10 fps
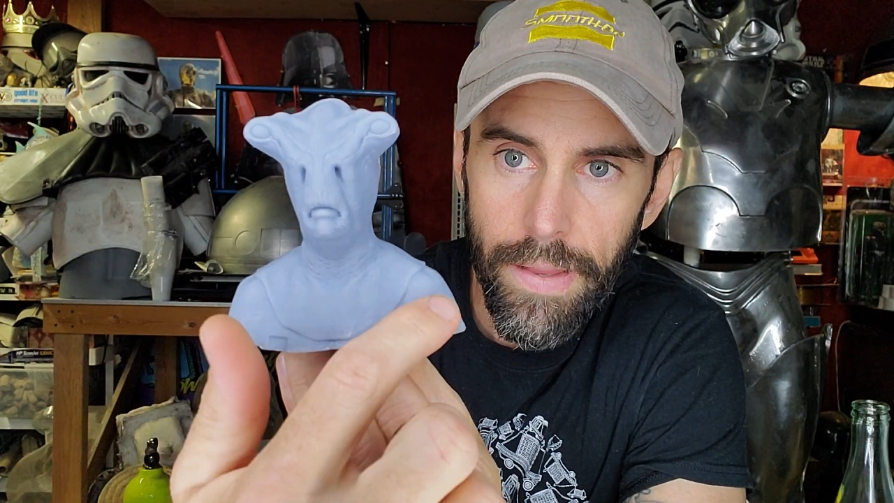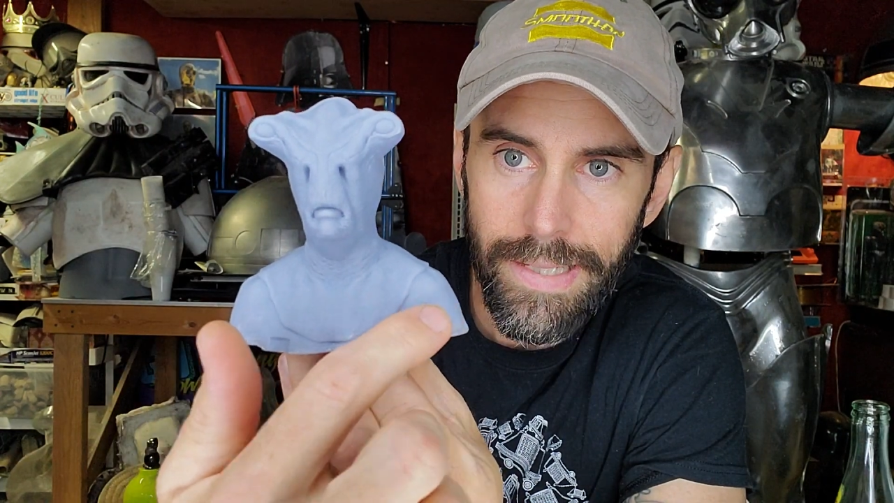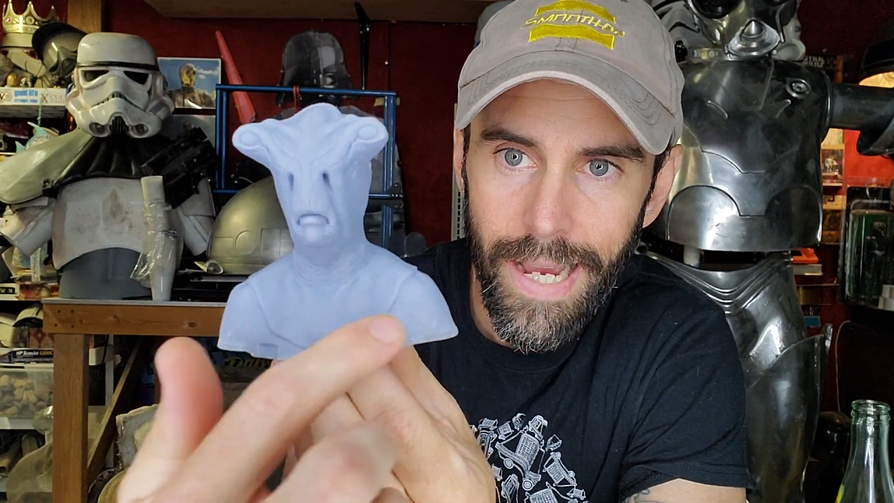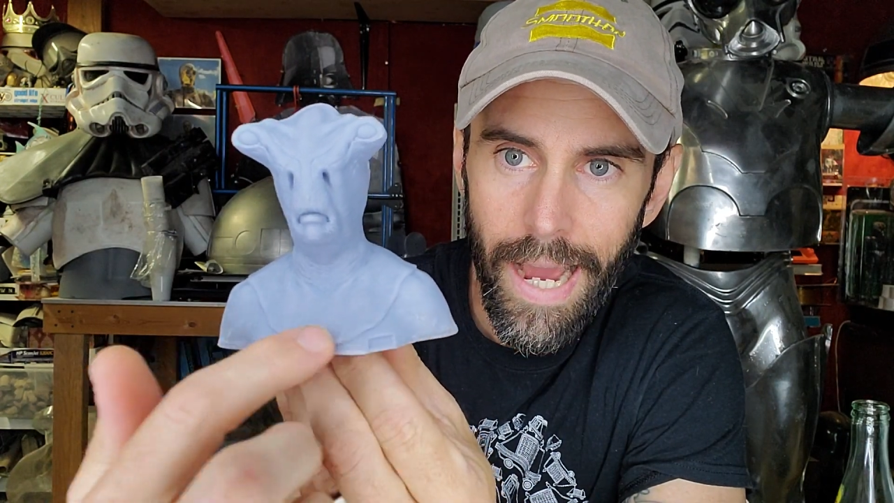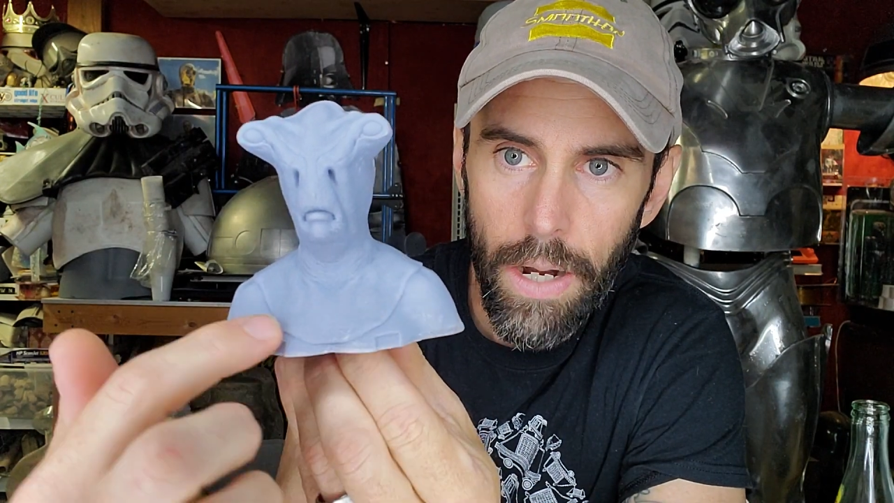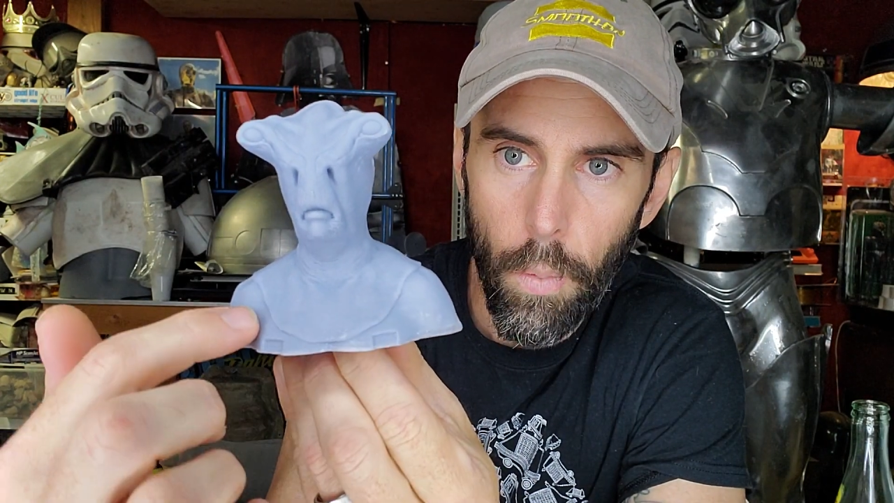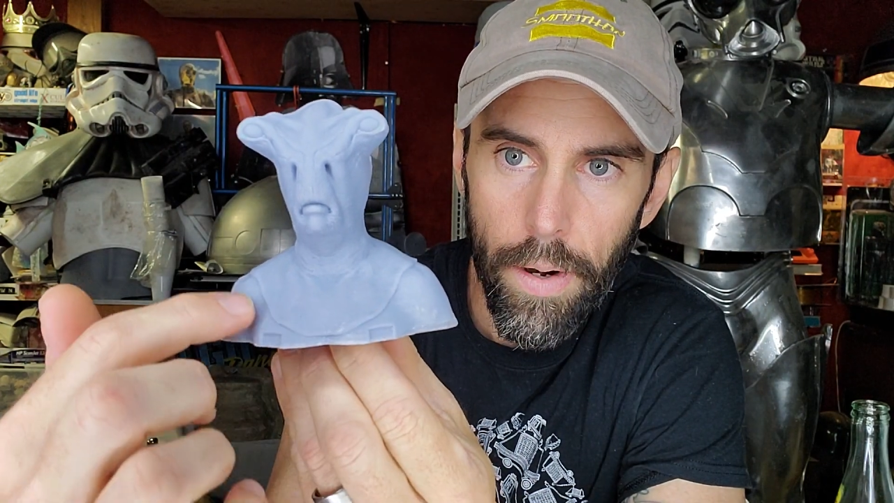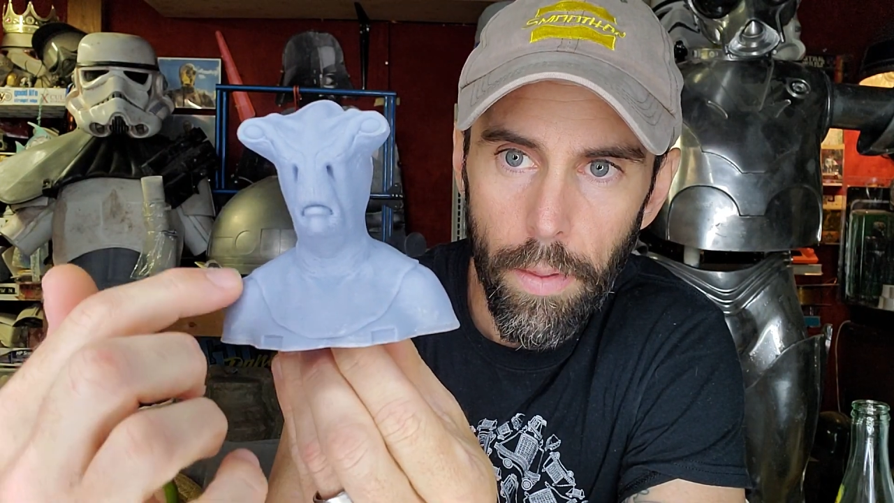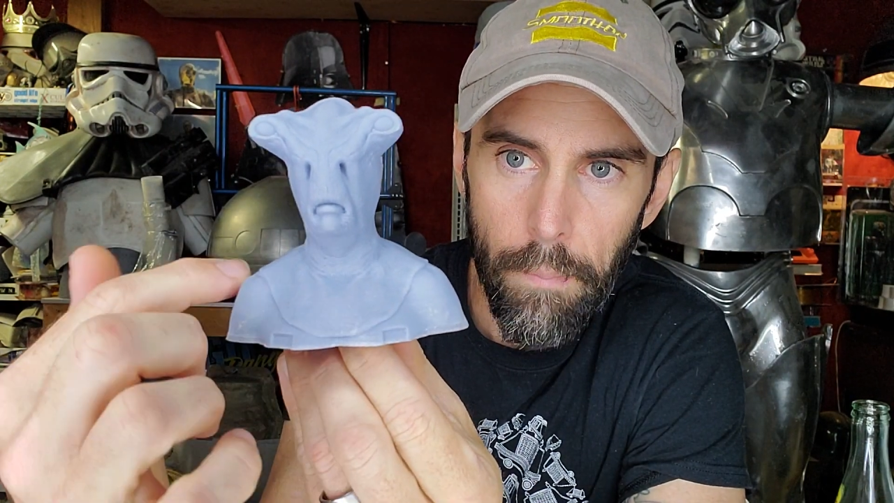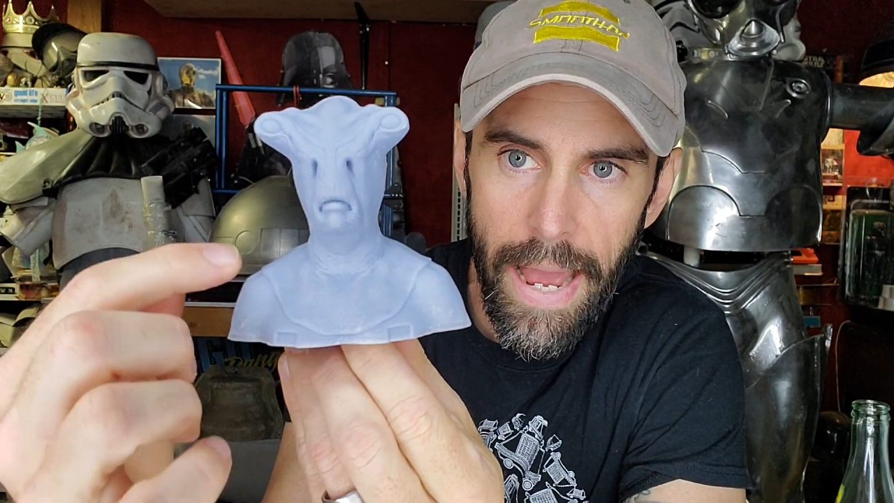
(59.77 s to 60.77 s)
that's kind of
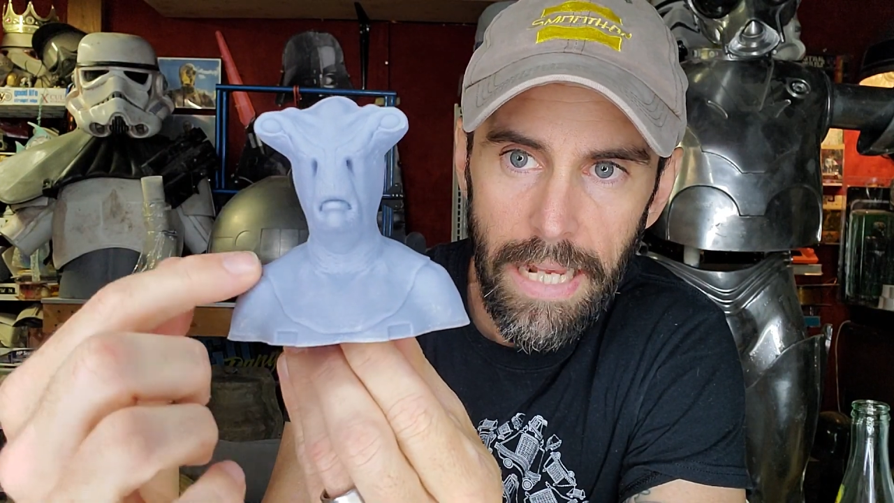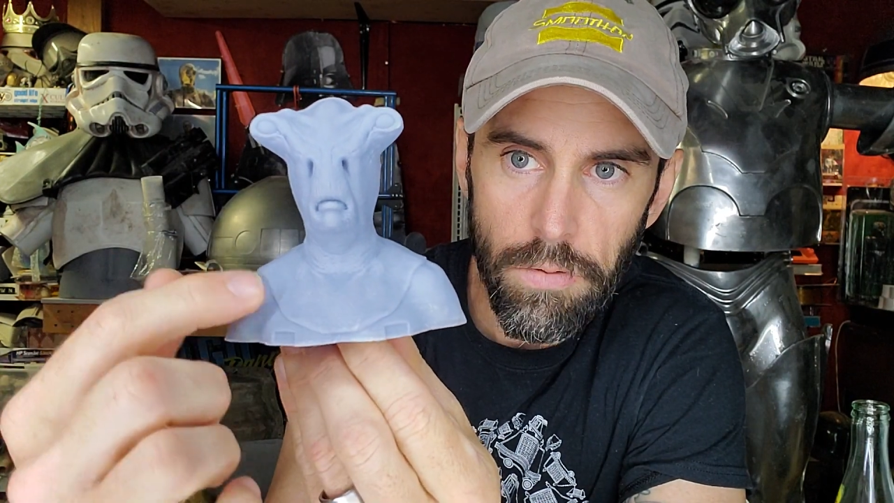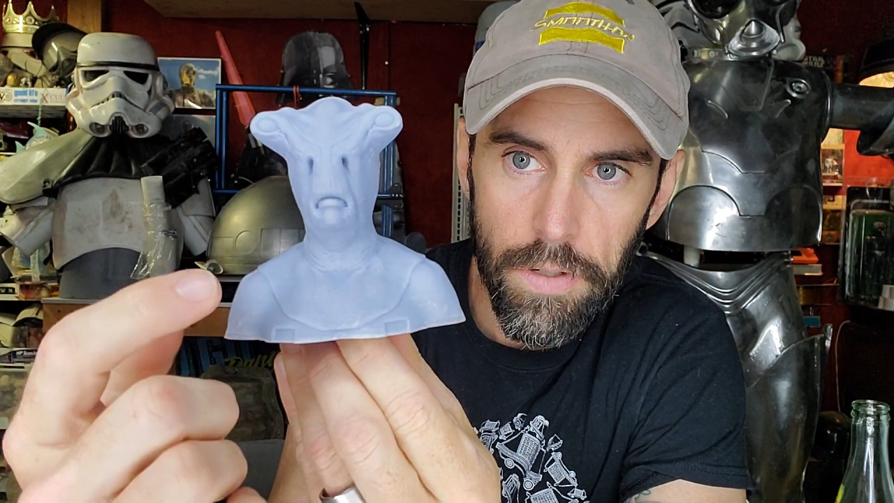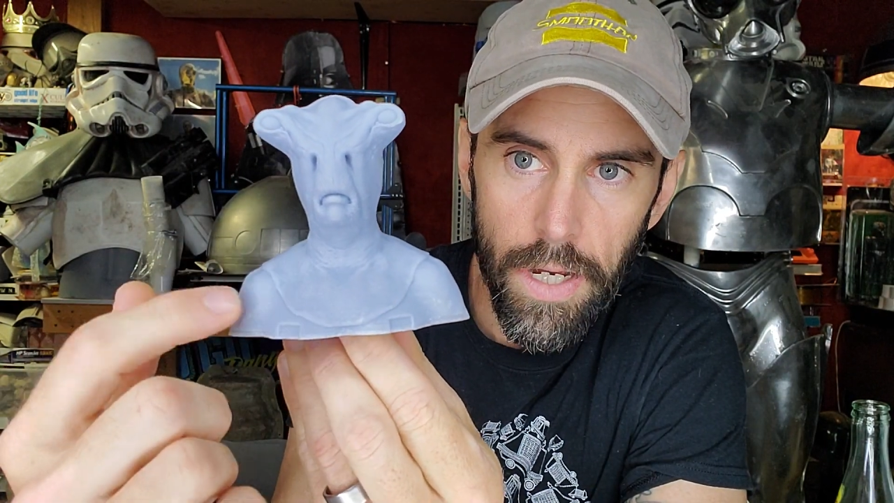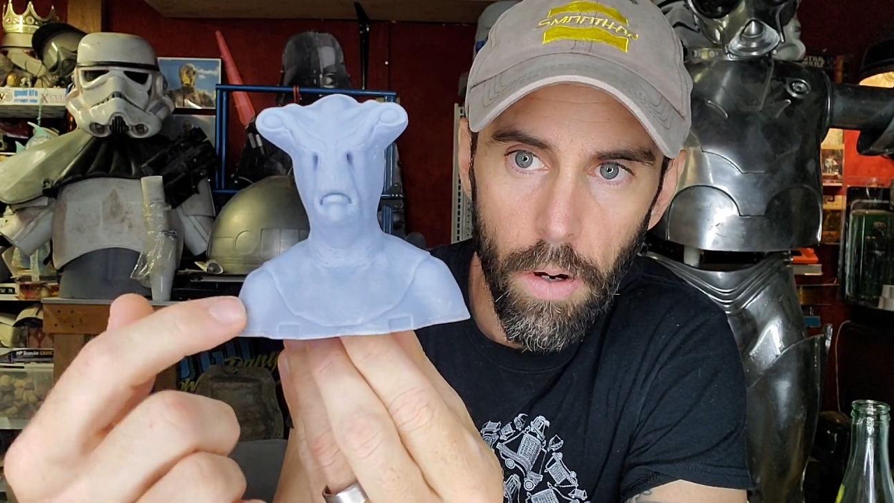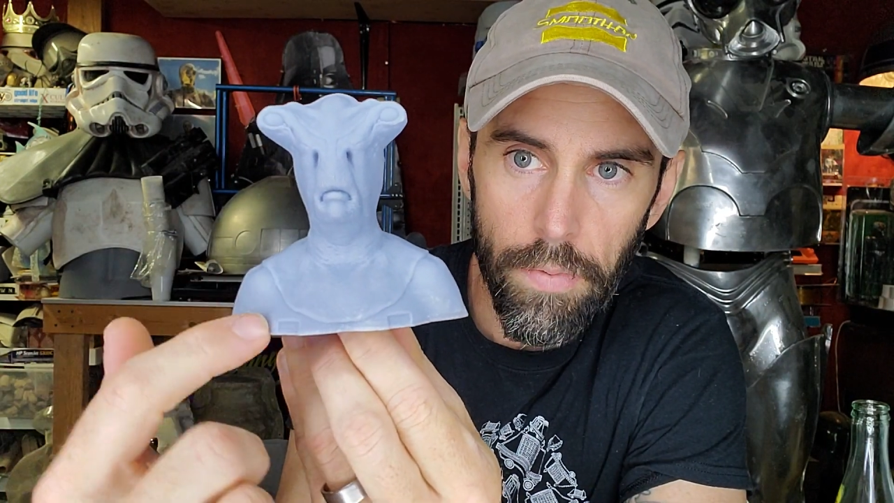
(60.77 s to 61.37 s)
where the mask would go,